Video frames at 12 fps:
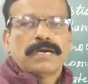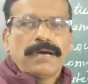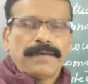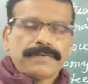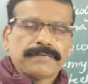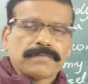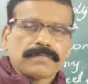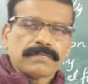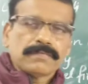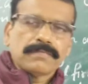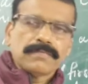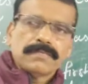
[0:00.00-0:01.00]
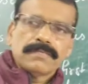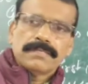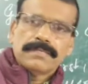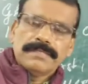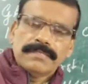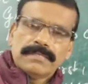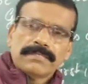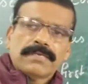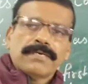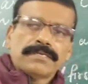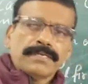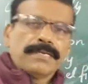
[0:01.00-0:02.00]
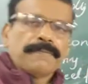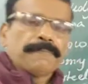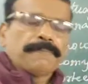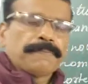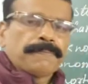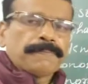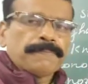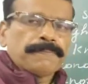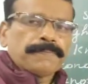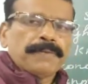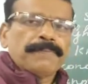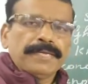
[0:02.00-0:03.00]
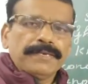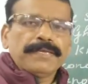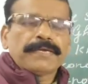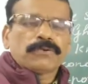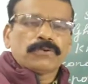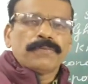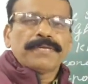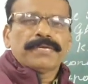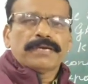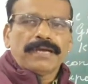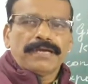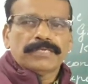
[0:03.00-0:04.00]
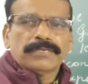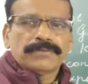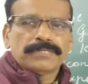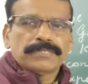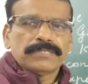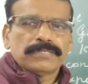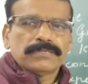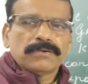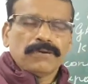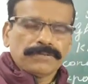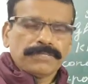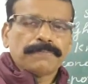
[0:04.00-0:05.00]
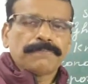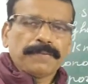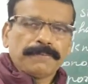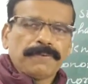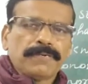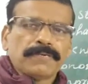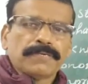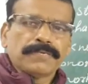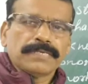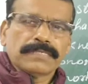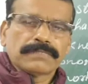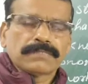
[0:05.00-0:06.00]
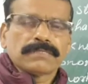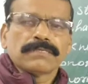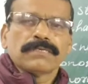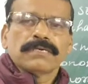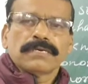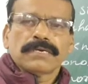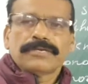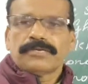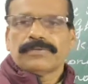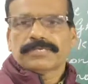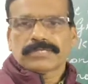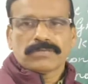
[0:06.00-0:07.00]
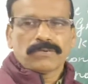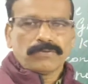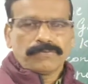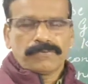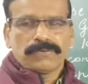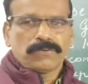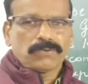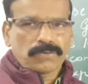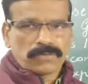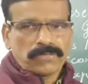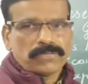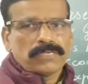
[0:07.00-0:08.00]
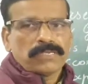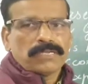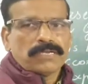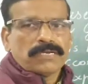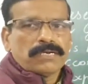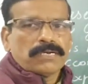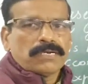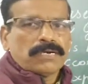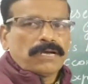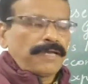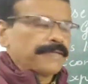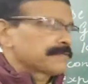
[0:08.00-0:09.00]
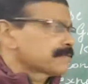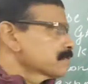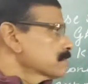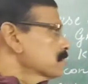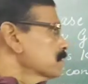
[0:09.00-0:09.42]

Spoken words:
and in this country the main economic activity of the people is cultivation of cocoa, and